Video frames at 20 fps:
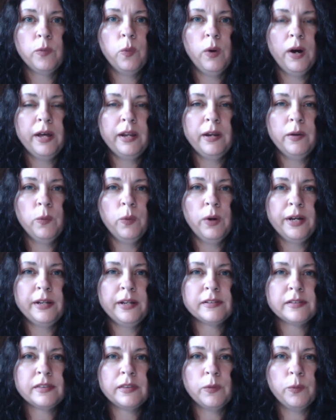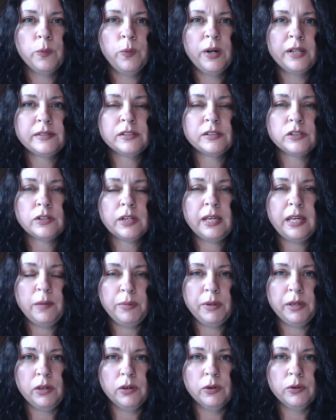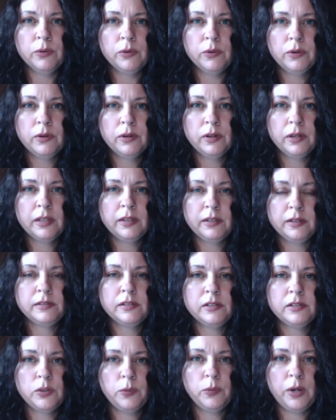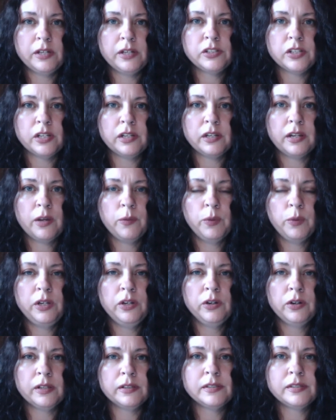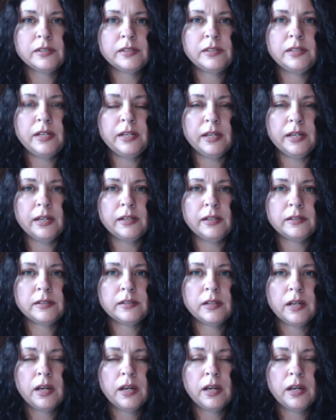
What what is what's keeping you in the situation, and when you can see it.